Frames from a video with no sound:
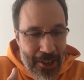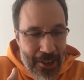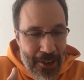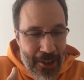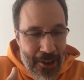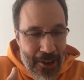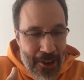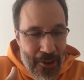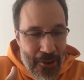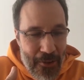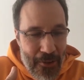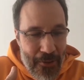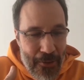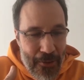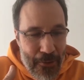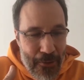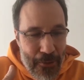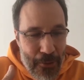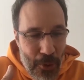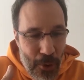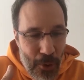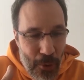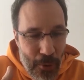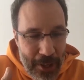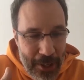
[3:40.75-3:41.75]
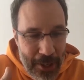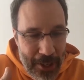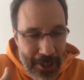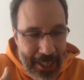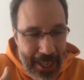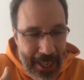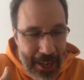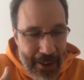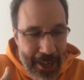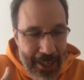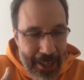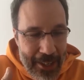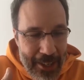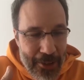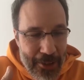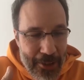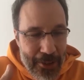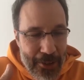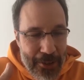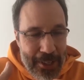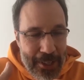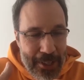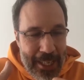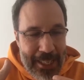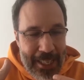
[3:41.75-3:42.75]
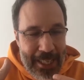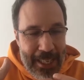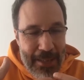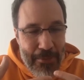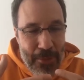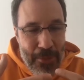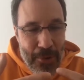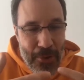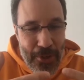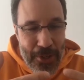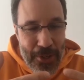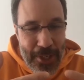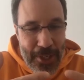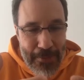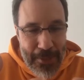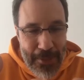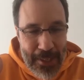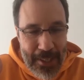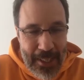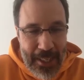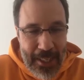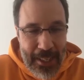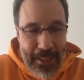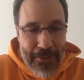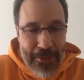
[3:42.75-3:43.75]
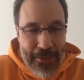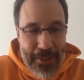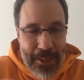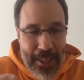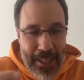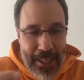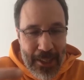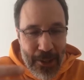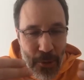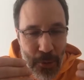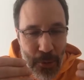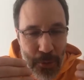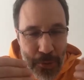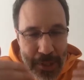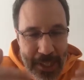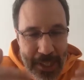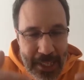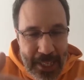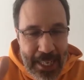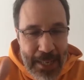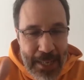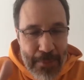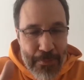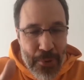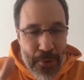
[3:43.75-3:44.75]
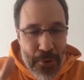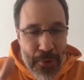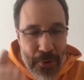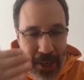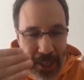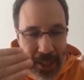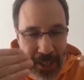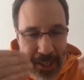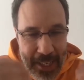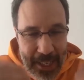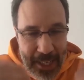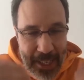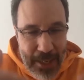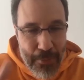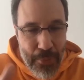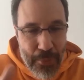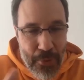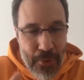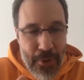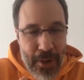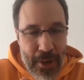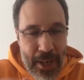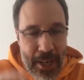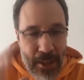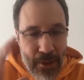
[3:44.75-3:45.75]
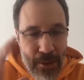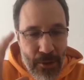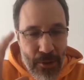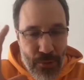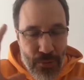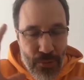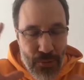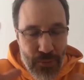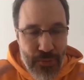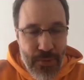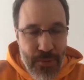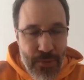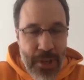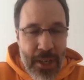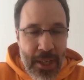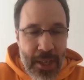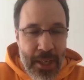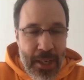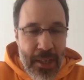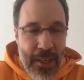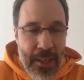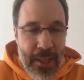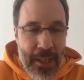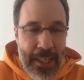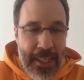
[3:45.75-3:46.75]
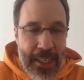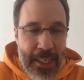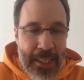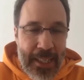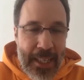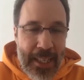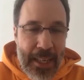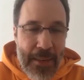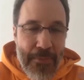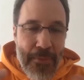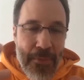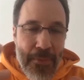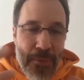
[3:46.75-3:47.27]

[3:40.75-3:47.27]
of following a character that immerses himself and goes deeper and deeper into a landscape.